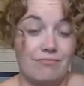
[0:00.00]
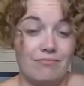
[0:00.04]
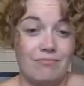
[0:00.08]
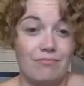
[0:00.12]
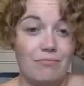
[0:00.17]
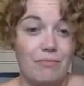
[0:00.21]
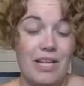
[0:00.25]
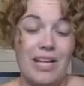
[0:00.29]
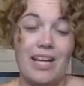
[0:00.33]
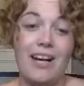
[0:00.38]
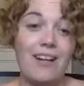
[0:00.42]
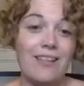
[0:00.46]

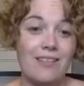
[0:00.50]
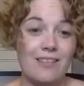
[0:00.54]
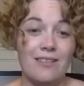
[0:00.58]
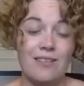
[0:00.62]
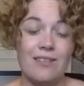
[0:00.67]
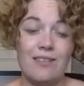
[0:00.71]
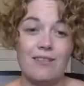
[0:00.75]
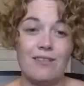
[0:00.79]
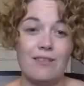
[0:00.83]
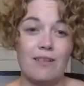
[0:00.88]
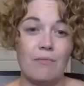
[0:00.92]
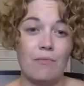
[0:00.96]

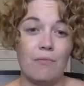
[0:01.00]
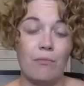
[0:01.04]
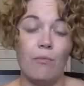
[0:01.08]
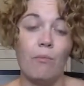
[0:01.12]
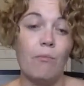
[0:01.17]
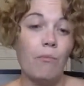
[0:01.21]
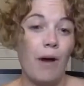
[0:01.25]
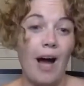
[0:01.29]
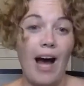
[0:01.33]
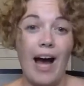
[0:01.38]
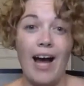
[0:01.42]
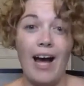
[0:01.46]
because
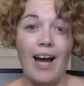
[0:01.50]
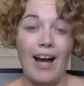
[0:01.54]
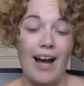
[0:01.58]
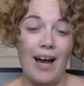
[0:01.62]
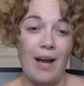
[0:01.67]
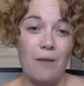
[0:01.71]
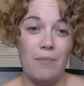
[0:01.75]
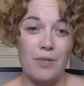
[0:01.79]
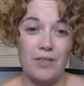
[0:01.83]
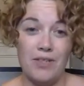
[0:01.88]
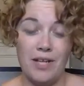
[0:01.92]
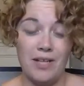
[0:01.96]

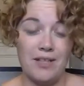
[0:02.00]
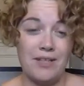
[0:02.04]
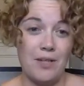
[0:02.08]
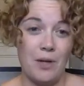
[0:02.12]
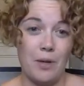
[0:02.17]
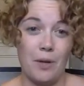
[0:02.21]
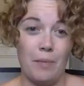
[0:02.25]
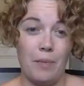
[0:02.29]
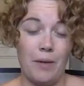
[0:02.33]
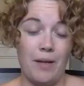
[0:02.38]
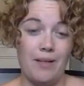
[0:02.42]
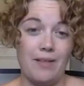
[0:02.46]
I'm a sex
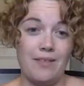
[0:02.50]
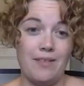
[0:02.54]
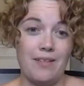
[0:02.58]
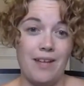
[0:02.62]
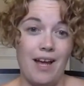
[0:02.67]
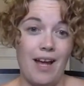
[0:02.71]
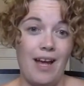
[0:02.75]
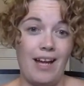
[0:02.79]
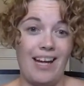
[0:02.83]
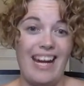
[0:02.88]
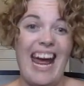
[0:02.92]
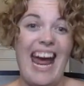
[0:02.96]
therapist,
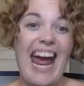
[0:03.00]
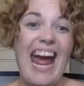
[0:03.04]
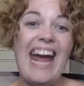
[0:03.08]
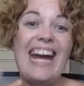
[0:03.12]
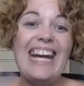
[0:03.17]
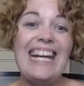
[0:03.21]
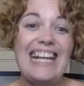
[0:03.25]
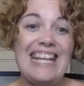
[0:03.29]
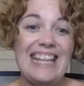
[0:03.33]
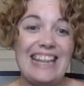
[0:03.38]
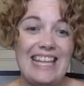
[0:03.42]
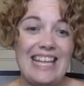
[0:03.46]
and
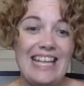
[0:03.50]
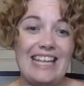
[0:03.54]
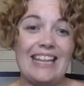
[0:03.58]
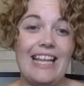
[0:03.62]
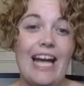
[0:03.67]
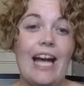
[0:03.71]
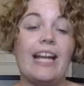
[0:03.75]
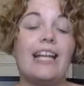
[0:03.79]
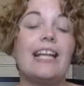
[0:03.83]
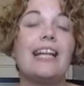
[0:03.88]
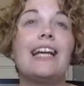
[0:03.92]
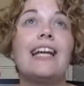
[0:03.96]
anything
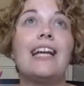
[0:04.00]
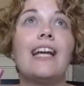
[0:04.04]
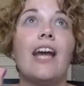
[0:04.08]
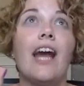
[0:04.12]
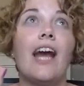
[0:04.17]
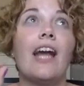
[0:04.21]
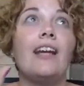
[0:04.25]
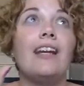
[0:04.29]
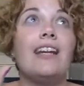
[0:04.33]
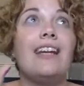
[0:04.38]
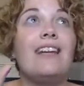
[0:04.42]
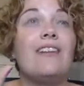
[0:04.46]
that
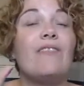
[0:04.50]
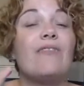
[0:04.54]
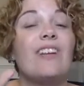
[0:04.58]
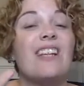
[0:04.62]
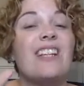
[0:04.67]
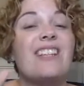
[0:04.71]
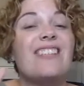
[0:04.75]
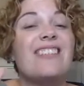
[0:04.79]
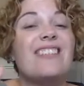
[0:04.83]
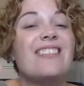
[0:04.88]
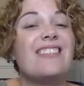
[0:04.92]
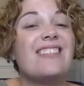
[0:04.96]
can even
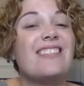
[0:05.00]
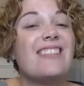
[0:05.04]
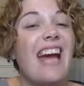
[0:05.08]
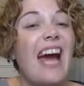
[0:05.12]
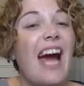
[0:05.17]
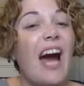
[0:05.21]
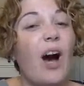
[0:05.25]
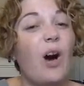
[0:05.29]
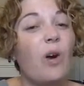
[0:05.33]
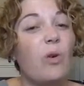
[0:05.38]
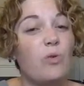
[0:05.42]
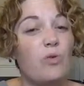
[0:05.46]

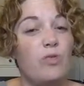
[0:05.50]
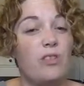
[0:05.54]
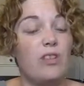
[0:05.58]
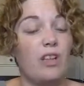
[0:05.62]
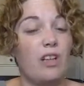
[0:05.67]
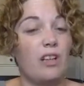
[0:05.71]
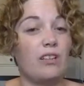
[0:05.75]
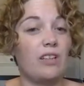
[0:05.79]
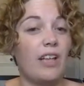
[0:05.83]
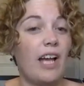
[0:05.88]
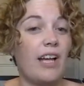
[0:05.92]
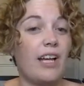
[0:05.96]
sound
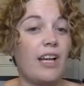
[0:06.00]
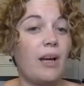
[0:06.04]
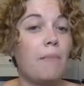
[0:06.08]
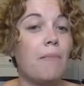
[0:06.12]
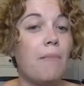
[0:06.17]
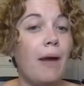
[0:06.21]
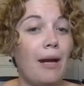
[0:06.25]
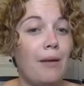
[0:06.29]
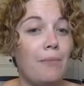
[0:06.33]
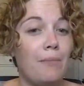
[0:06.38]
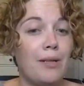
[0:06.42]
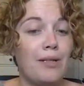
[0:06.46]
like it
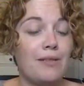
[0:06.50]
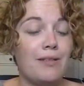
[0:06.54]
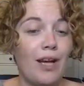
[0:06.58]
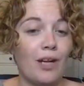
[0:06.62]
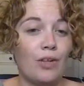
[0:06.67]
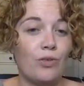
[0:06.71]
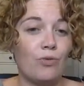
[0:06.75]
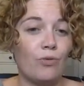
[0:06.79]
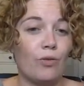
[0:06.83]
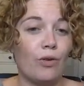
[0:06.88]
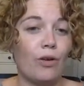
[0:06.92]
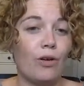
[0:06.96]
might be
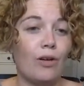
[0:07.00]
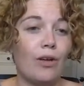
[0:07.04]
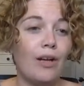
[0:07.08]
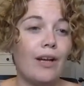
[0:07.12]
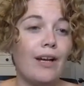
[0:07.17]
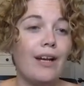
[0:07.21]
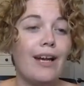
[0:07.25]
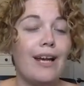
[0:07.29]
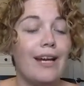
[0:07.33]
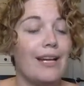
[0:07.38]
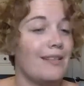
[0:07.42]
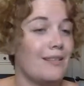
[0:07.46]
sexual
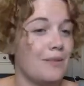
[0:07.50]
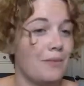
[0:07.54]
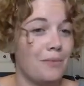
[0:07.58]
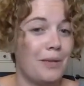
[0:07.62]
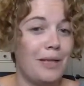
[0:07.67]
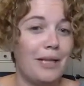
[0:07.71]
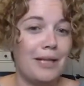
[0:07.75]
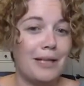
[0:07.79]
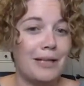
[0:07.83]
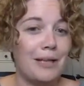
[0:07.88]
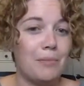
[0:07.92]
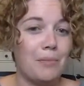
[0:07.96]
is
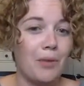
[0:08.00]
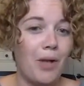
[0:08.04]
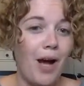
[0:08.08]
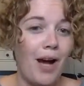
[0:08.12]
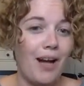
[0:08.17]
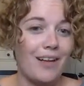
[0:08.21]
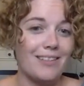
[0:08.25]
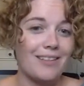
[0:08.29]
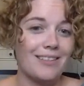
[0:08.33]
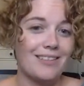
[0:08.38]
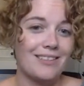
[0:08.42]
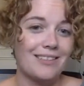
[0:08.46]
immediately
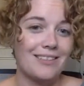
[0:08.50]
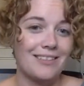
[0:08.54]
blocked.